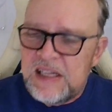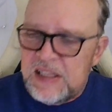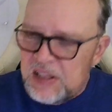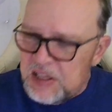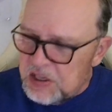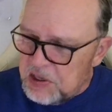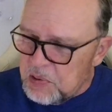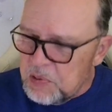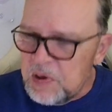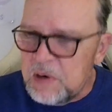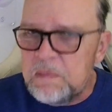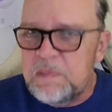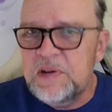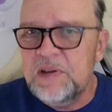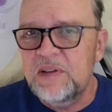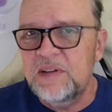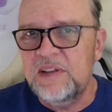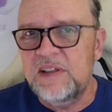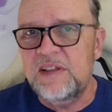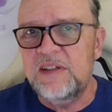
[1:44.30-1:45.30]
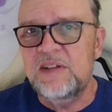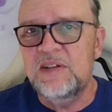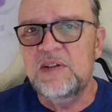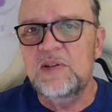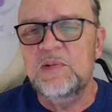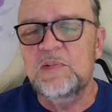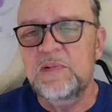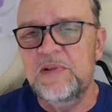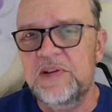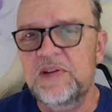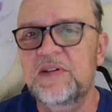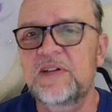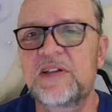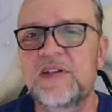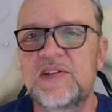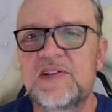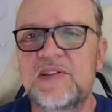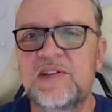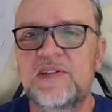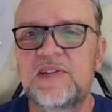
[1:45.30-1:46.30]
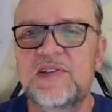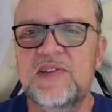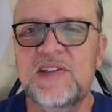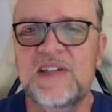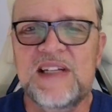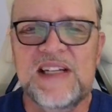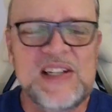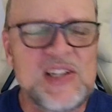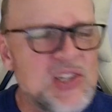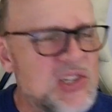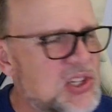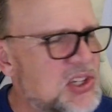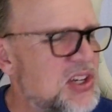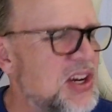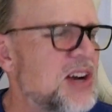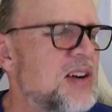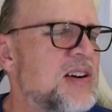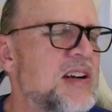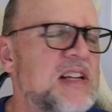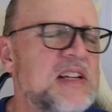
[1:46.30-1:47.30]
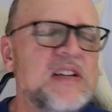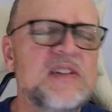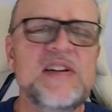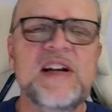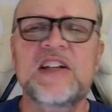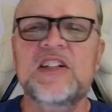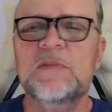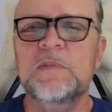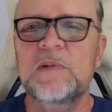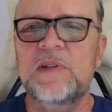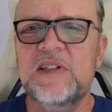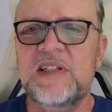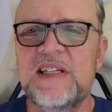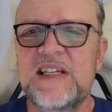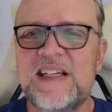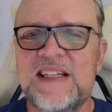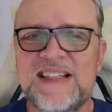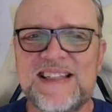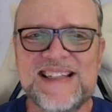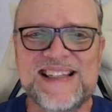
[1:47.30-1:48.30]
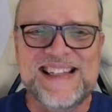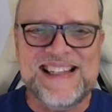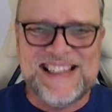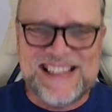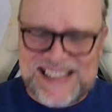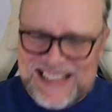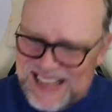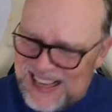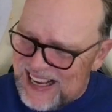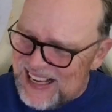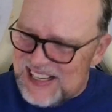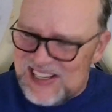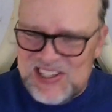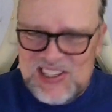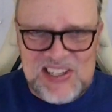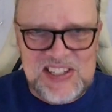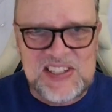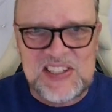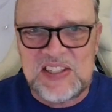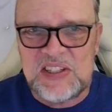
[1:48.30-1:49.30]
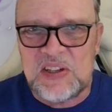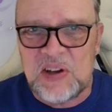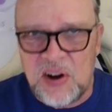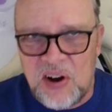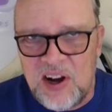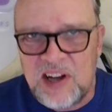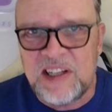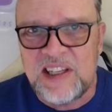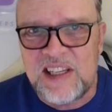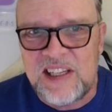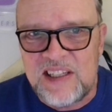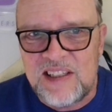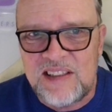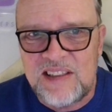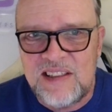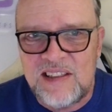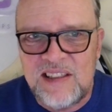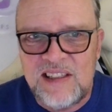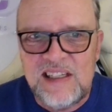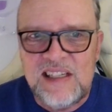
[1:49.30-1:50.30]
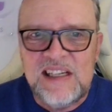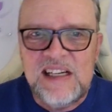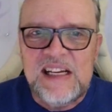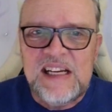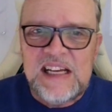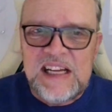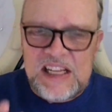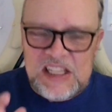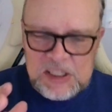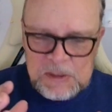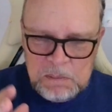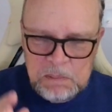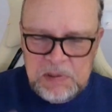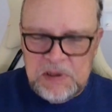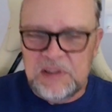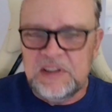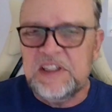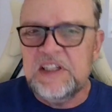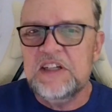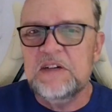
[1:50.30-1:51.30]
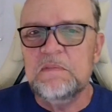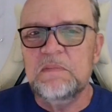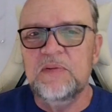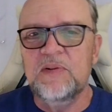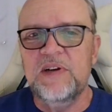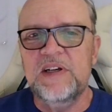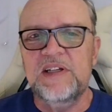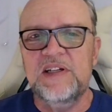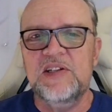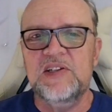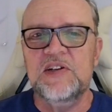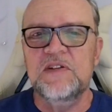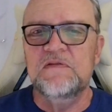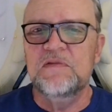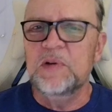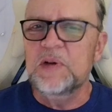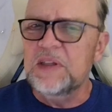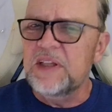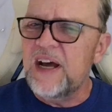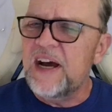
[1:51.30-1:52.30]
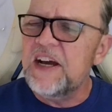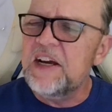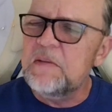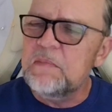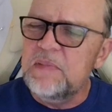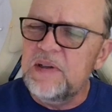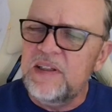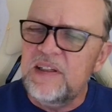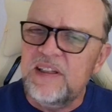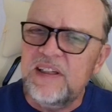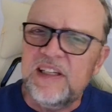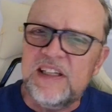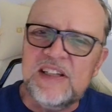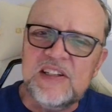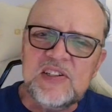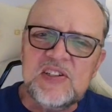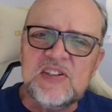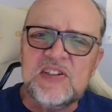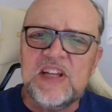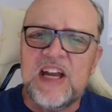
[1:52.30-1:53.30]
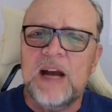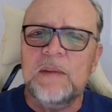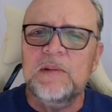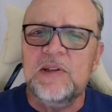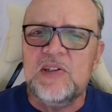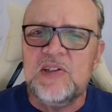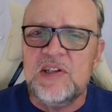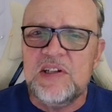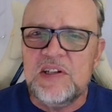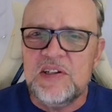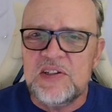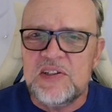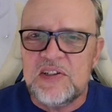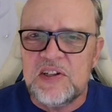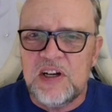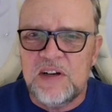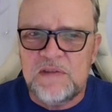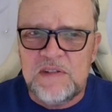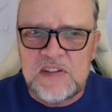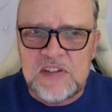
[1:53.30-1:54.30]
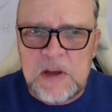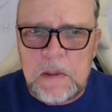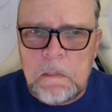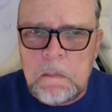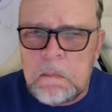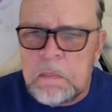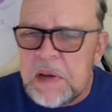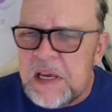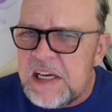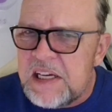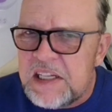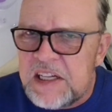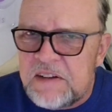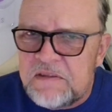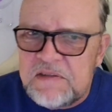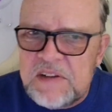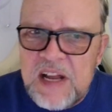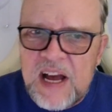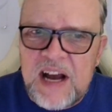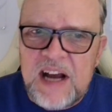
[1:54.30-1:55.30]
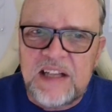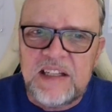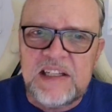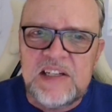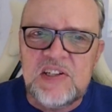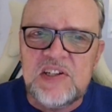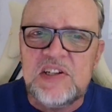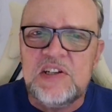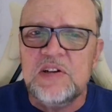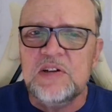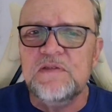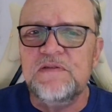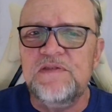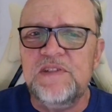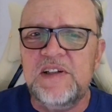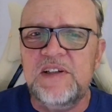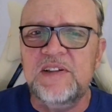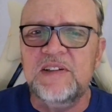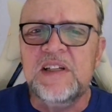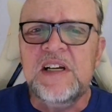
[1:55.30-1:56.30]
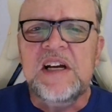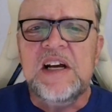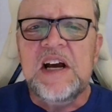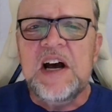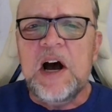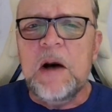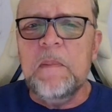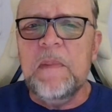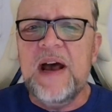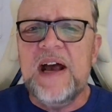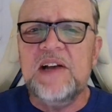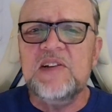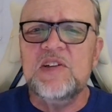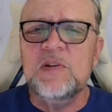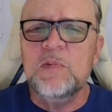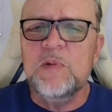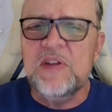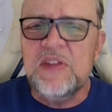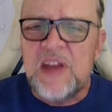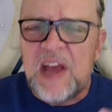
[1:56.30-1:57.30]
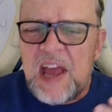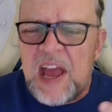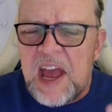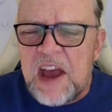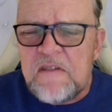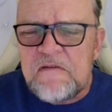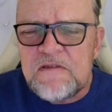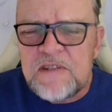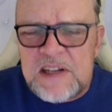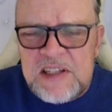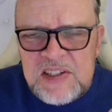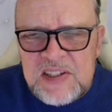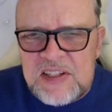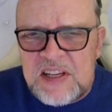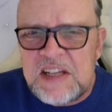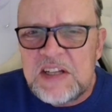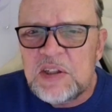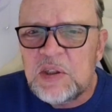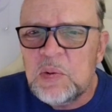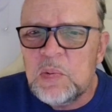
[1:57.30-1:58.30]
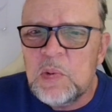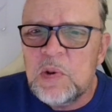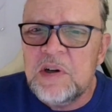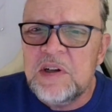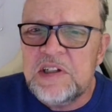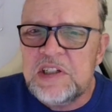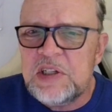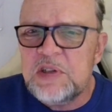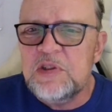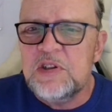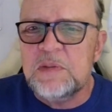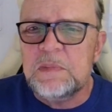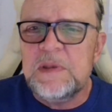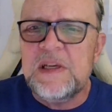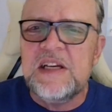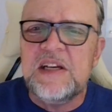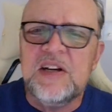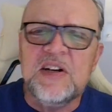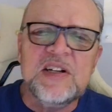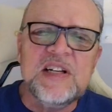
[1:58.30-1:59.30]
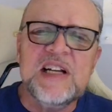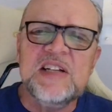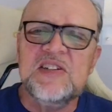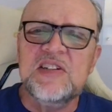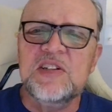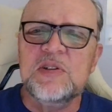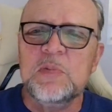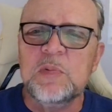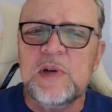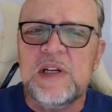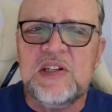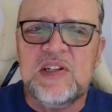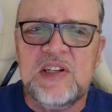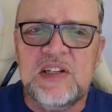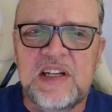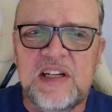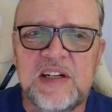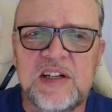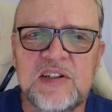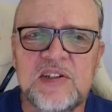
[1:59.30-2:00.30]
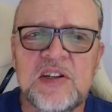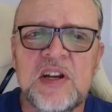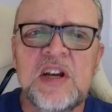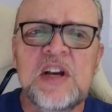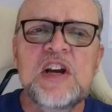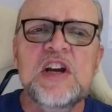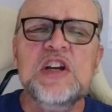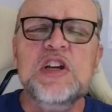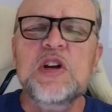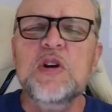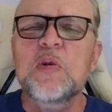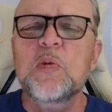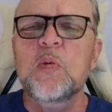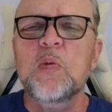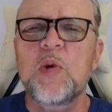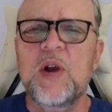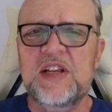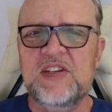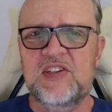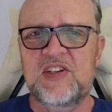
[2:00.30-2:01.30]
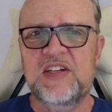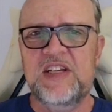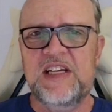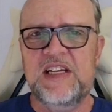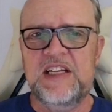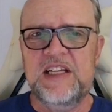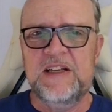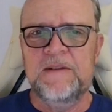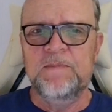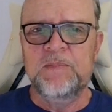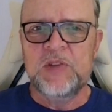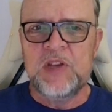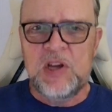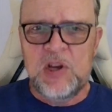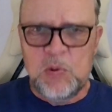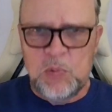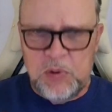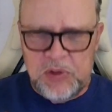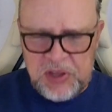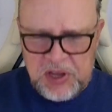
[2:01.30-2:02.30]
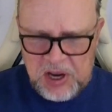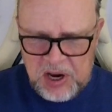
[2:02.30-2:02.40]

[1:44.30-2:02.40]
that you are building with your listeners. Sharing your expertise is not just talking. It's building a bridge of reliability, establishing yourself as a beacon of knowledge in your field. Imagine with every single word you speak, you're not just reaching ears, you're resonating with the